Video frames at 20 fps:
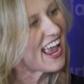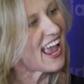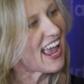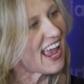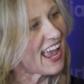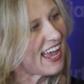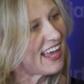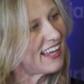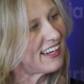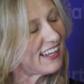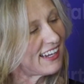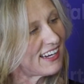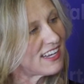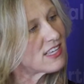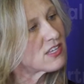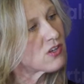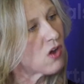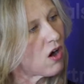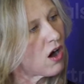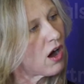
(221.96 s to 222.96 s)
And it
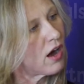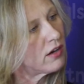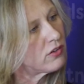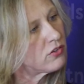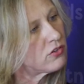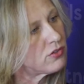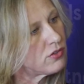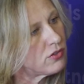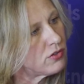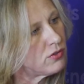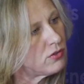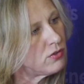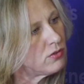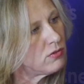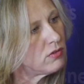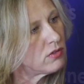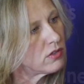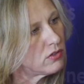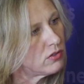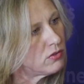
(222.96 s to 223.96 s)
is hard to
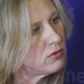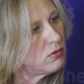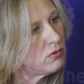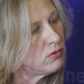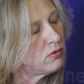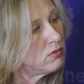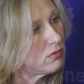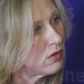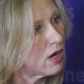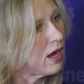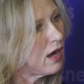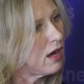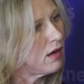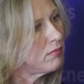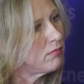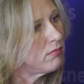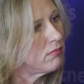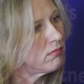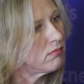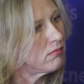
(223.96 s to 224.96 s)

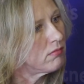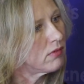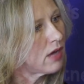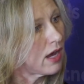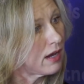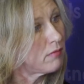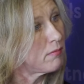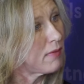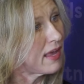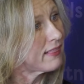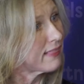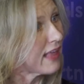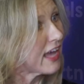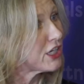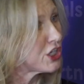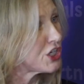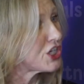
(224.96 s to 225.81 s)
kind of make that